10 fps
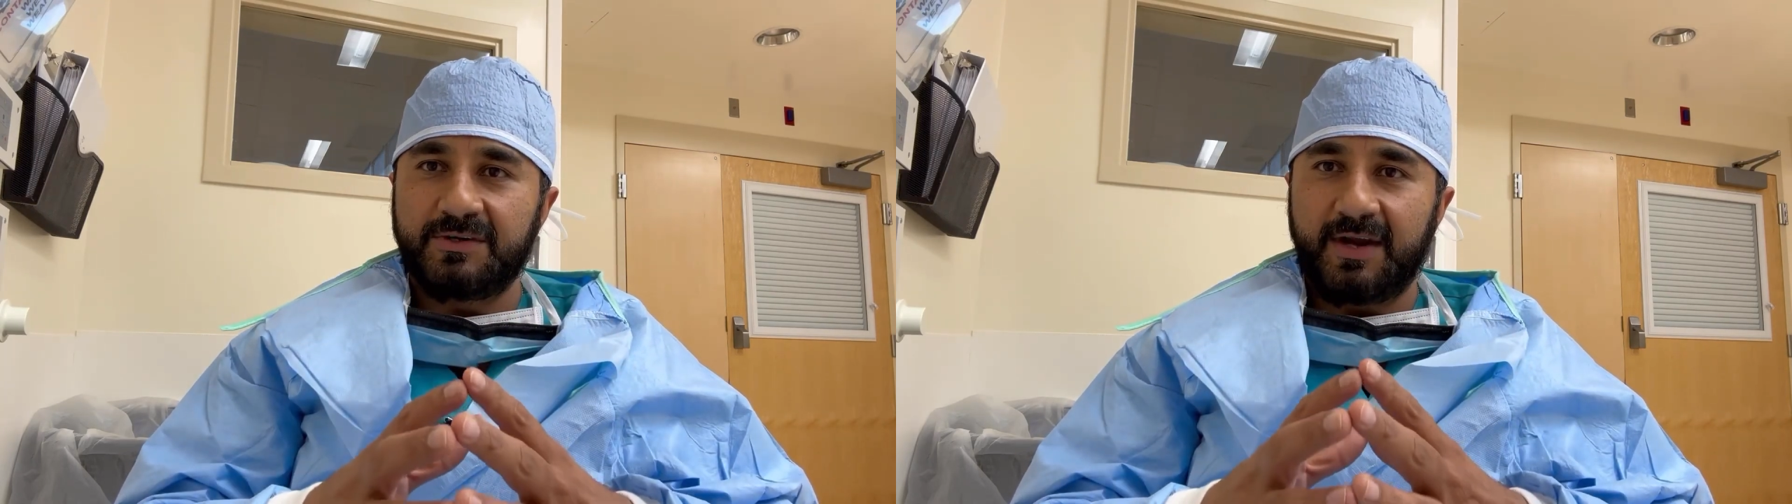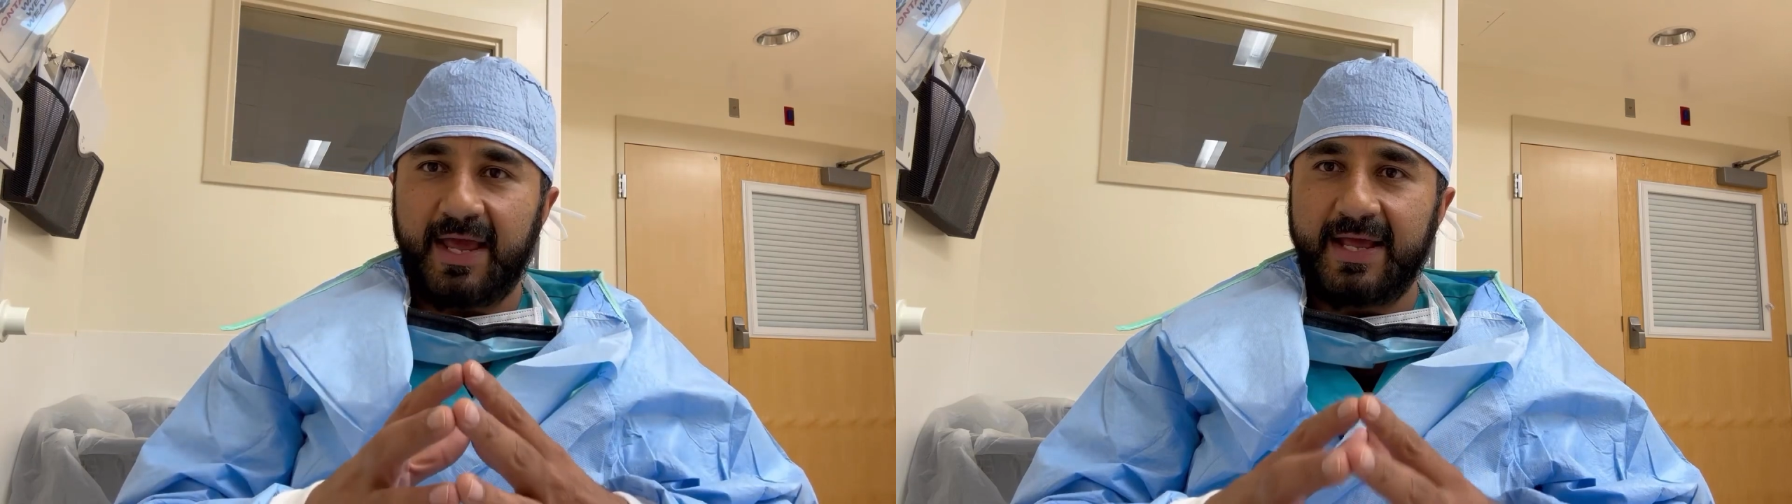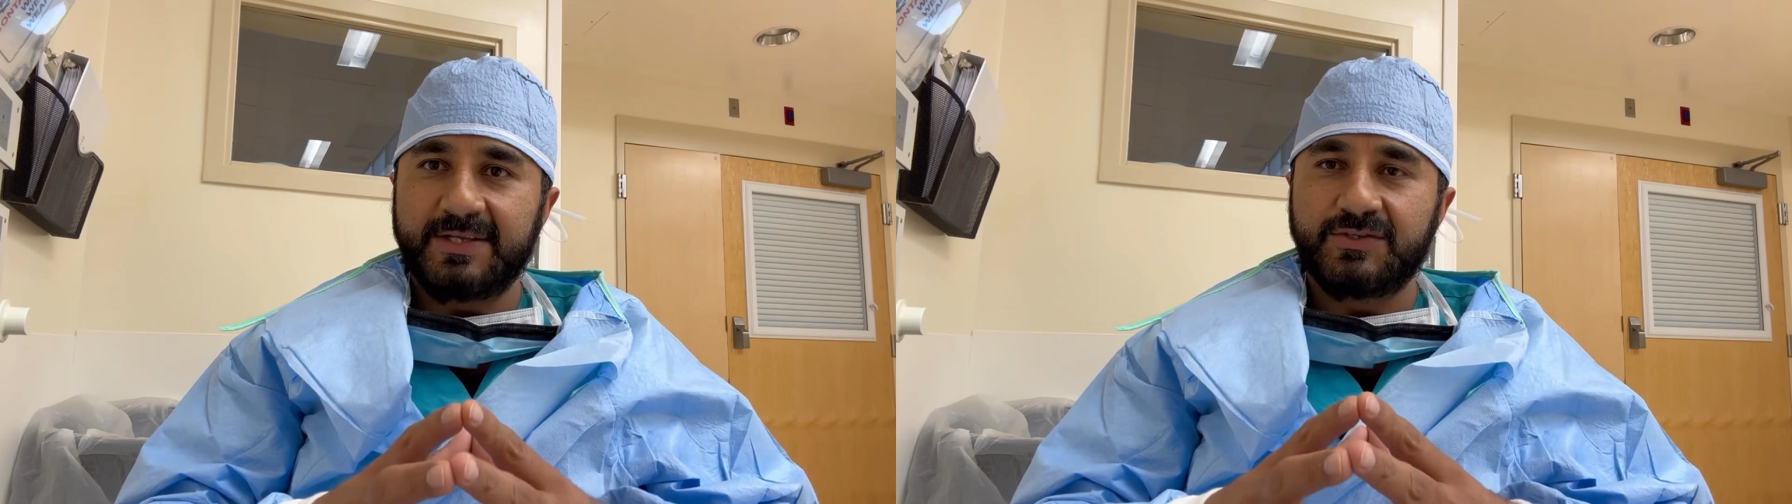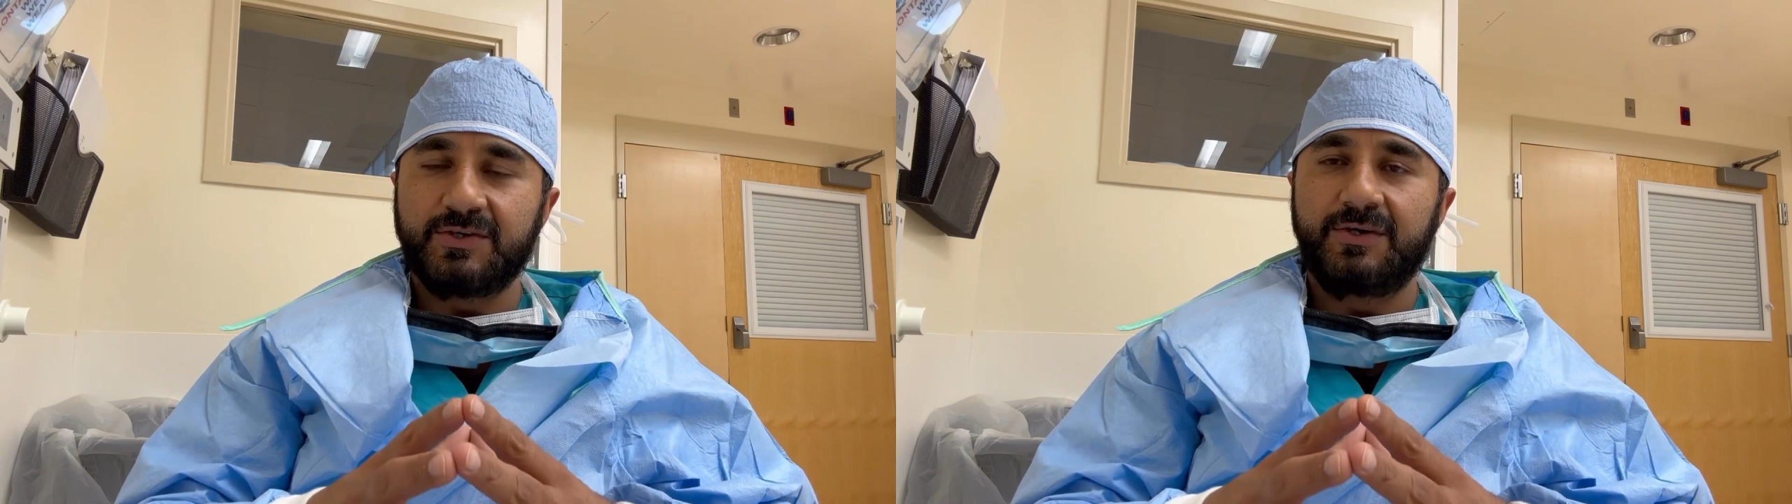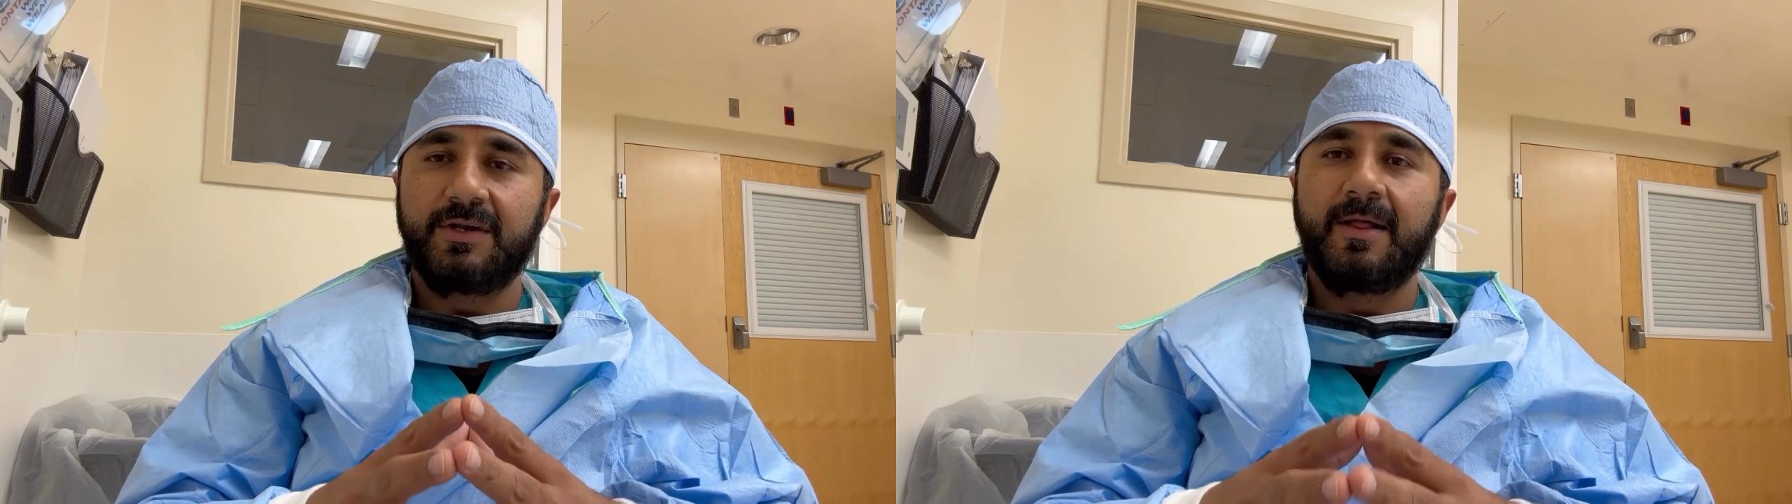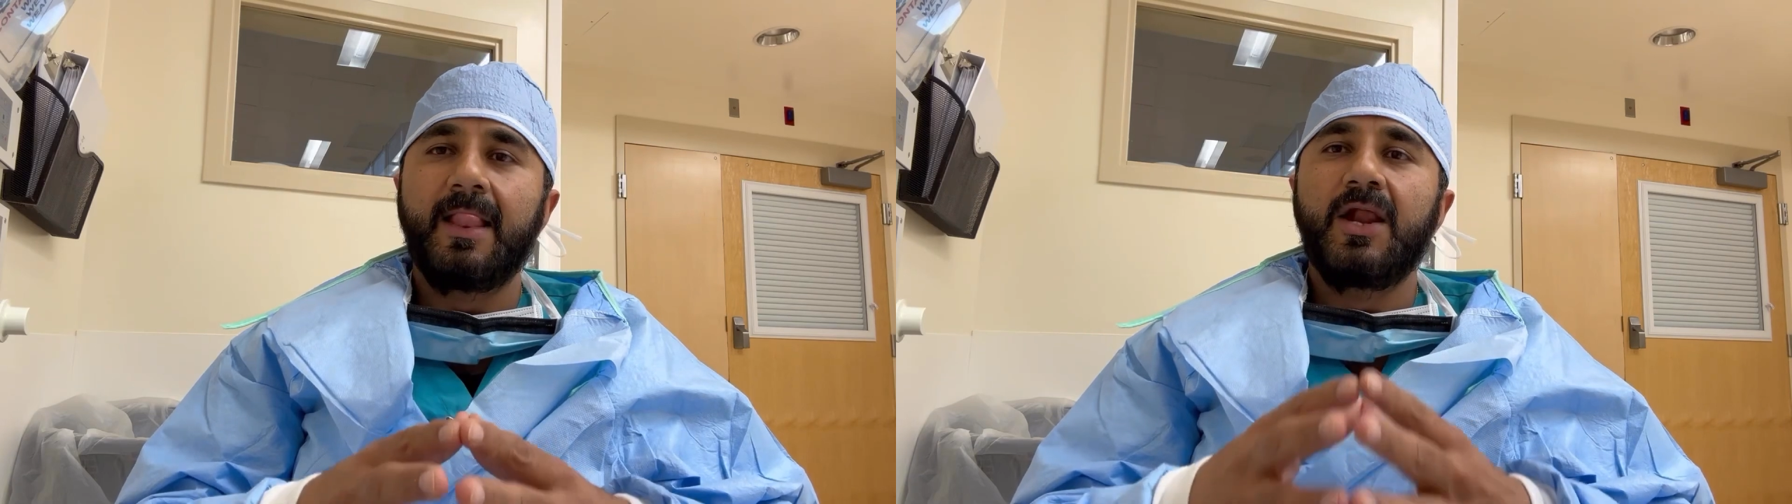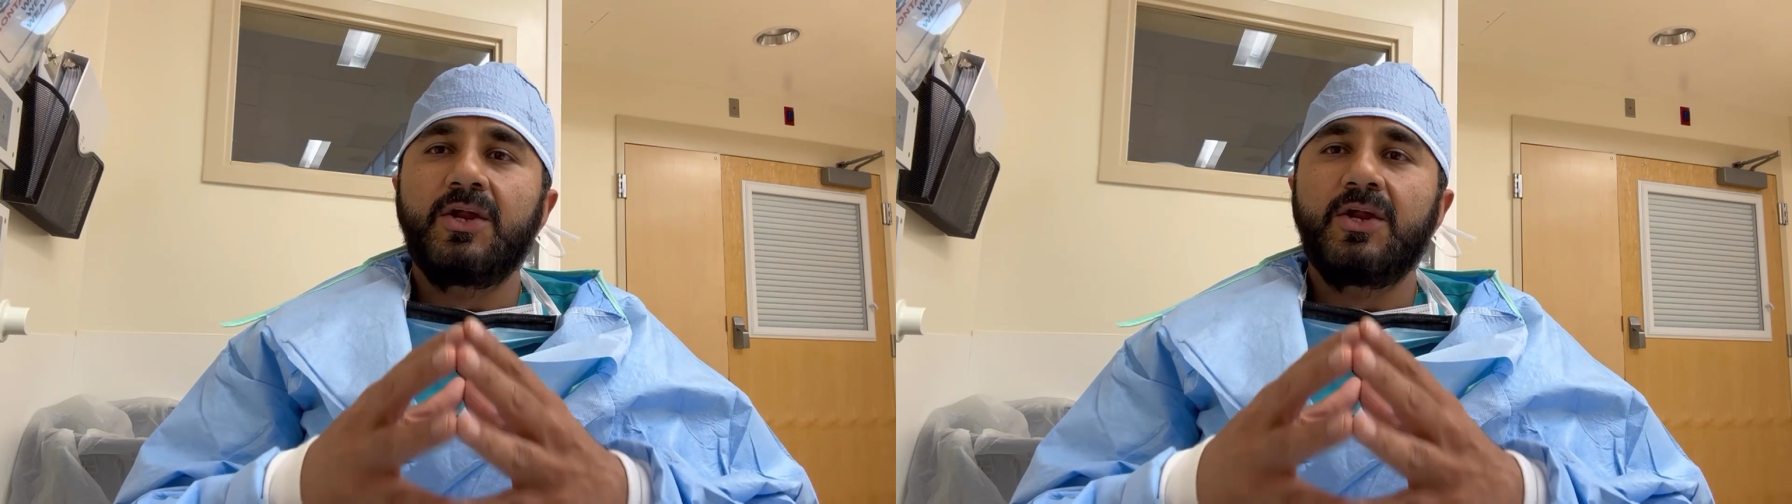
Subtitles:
are answered